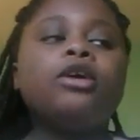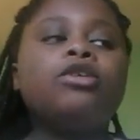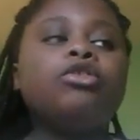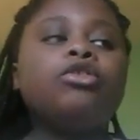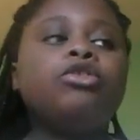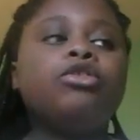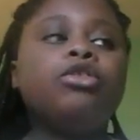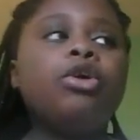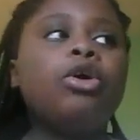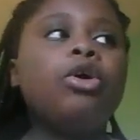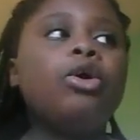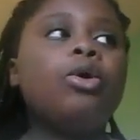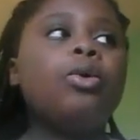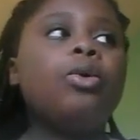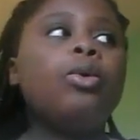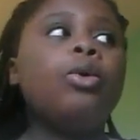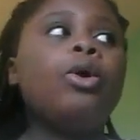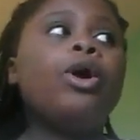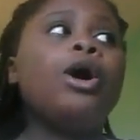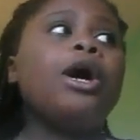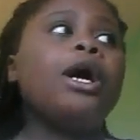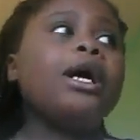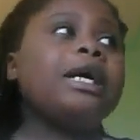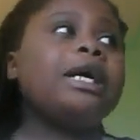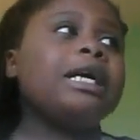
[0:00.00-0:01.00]

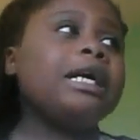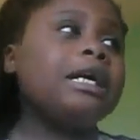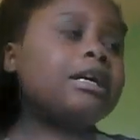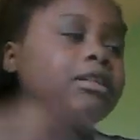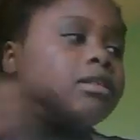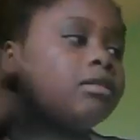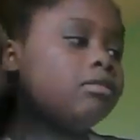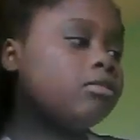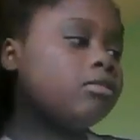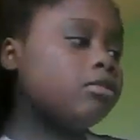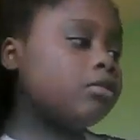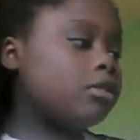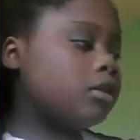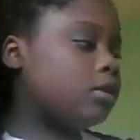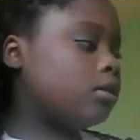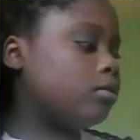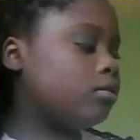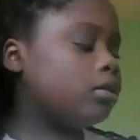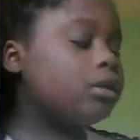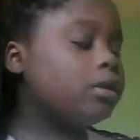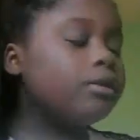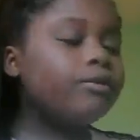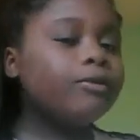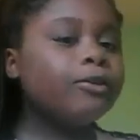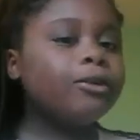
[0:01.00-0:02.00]
So I guess I'm just gonna
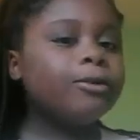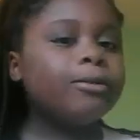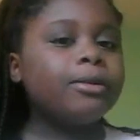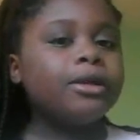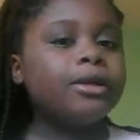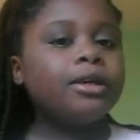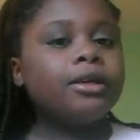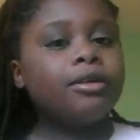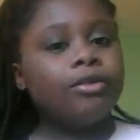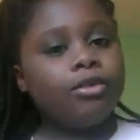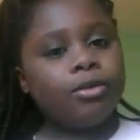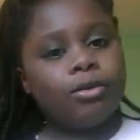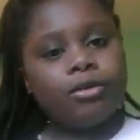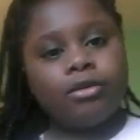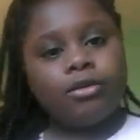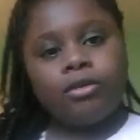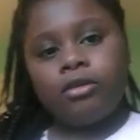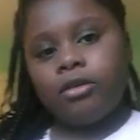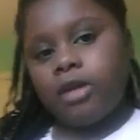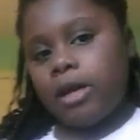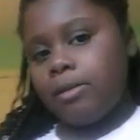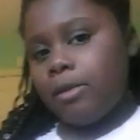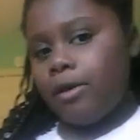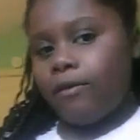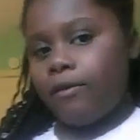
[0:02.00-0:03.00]
refilm it. So it's
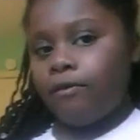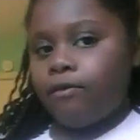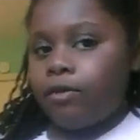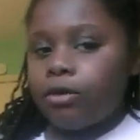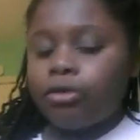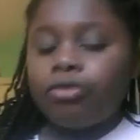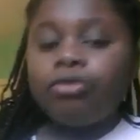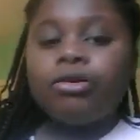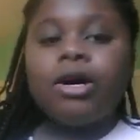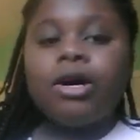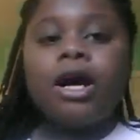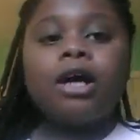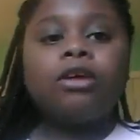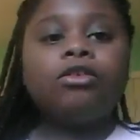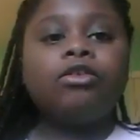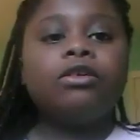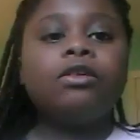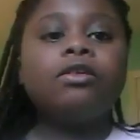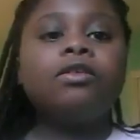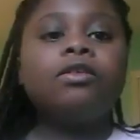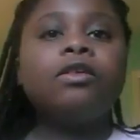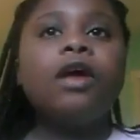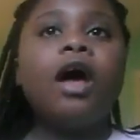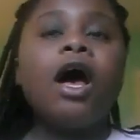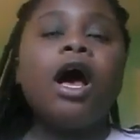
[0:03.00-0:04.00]
not my first
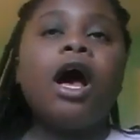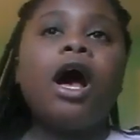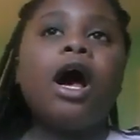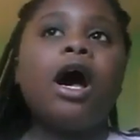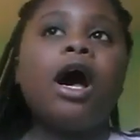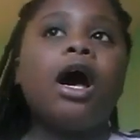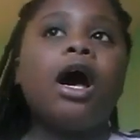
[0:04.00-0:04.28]
reactions.